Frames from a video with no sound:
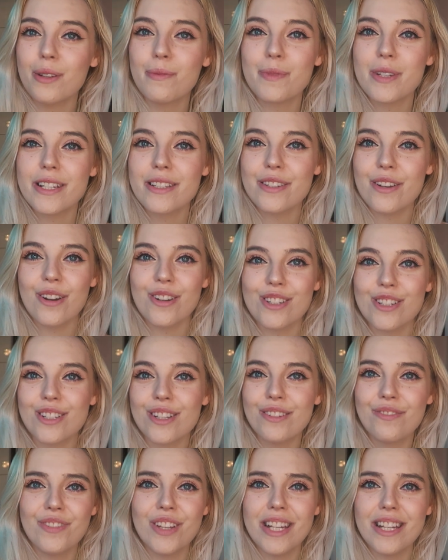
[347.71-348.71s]
lip tints are just
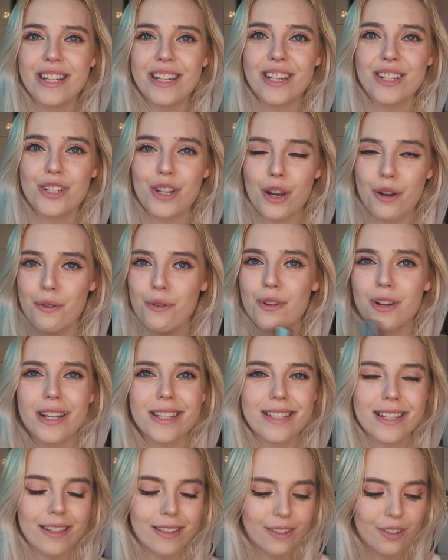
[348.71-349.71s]
convenient in general
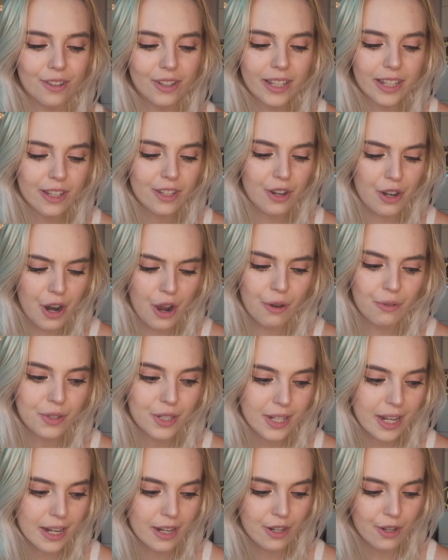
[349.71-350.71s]
because they literally, you know,
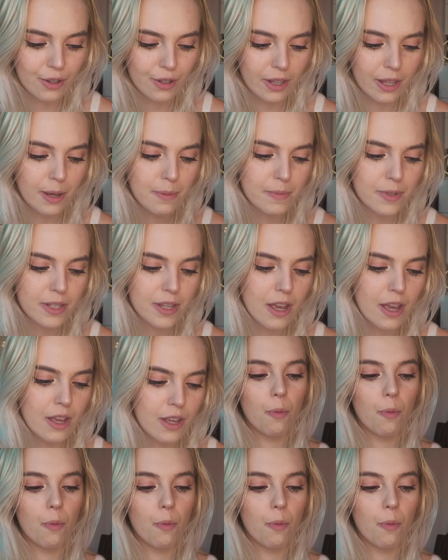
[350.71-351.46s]
tint your lips.